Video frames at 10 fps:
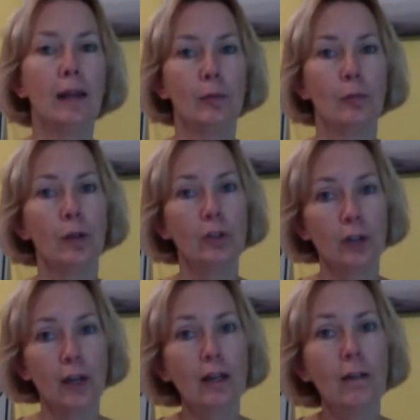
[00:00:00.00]
when
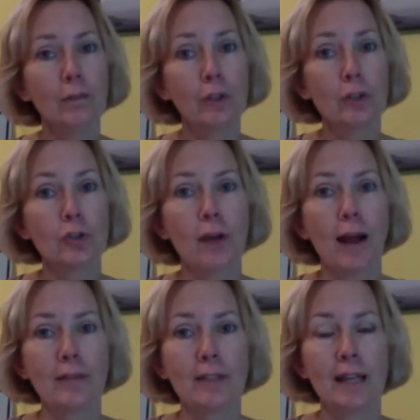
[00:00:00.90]
you're in the first
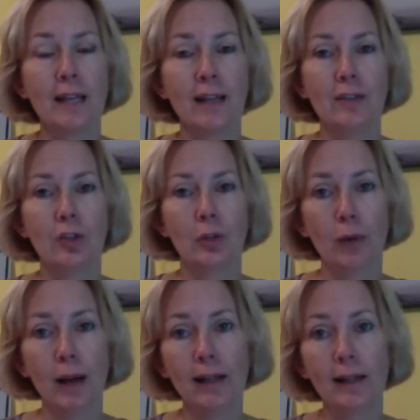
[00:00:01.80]
draft stage, the
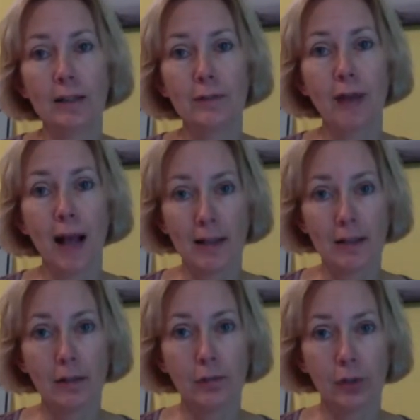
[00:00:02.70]
writing is
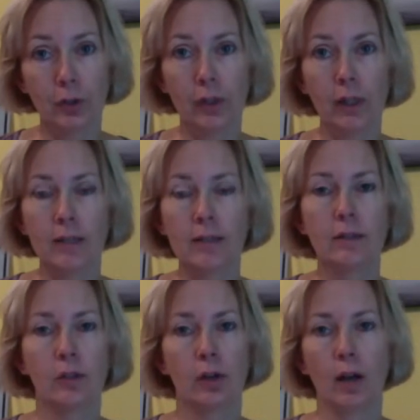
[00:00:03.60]
fast and
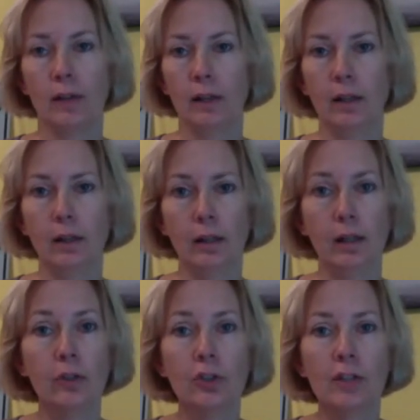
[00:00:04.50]
furious. You're on the
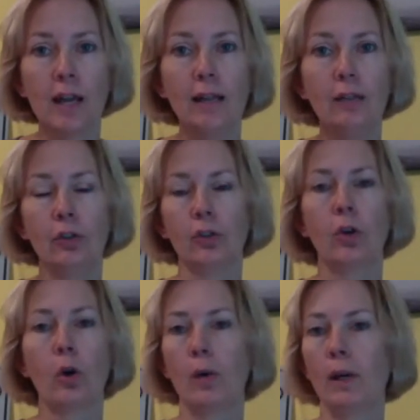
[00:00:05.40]
interstate. You're
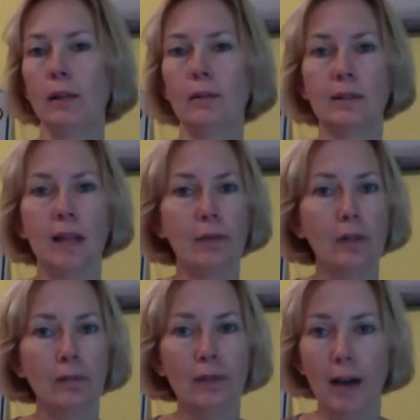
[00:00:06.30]
going
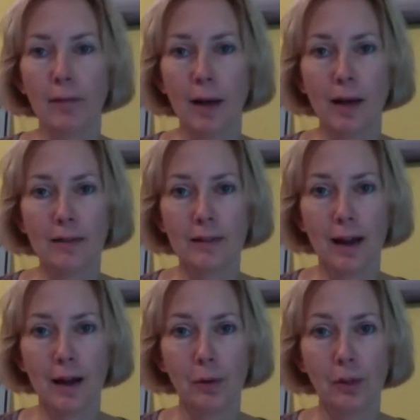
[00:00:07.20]
75 miles an
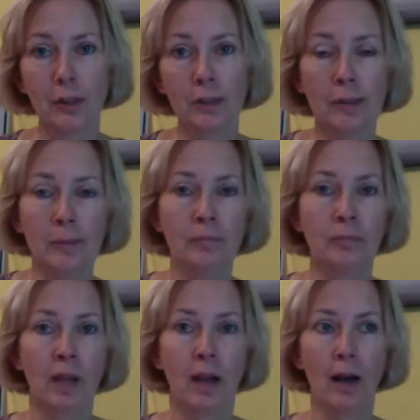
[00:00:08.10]
hour.
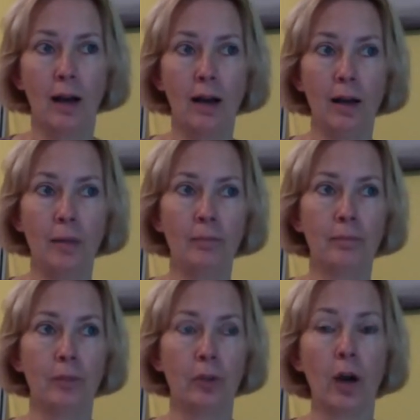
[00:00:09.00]

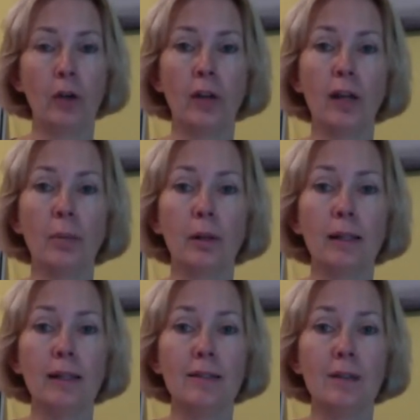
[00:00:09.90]
There aren't any
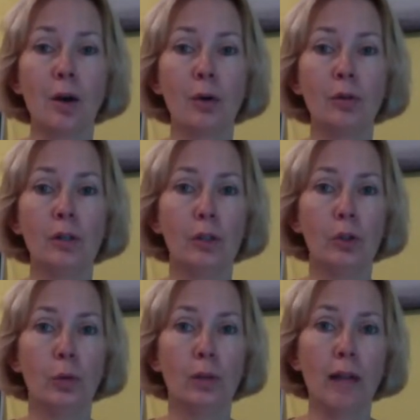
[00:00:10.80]
police, though. You
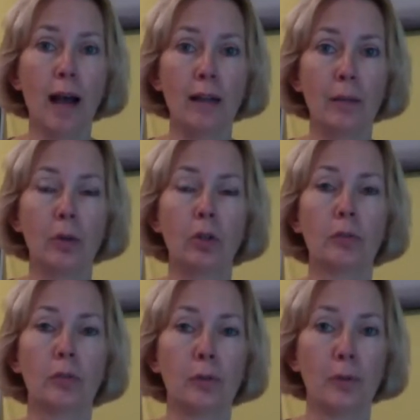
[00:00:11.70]
will not get pulled
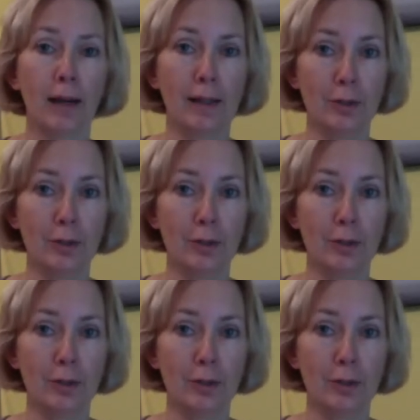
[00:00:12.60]
over for writing too